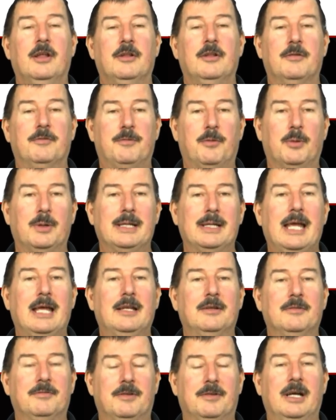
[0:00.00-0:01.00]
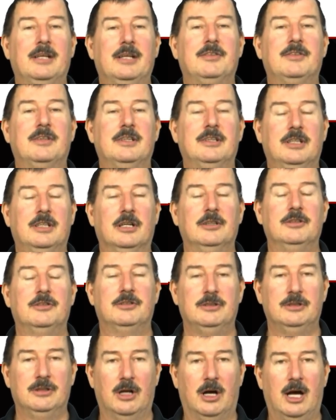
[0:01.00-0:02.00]
The FortiGate device does
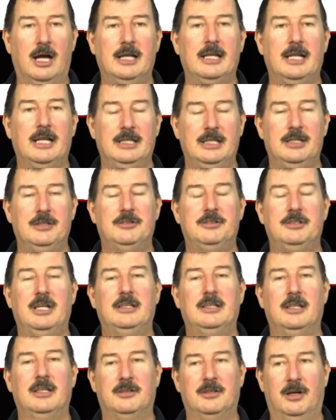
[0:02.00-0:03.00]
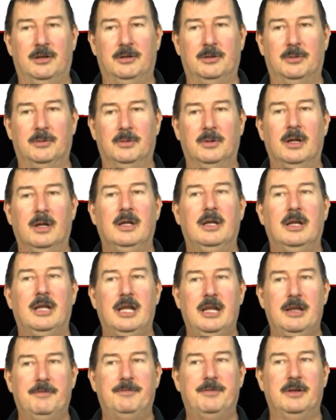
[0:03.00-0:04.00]
not initiate the tunnel
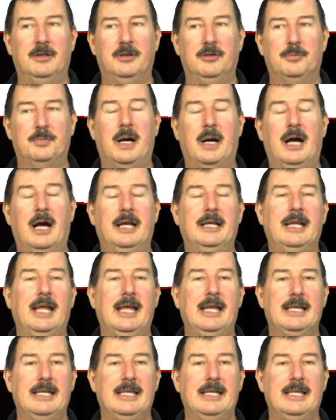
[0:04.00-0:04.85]
if it is behind a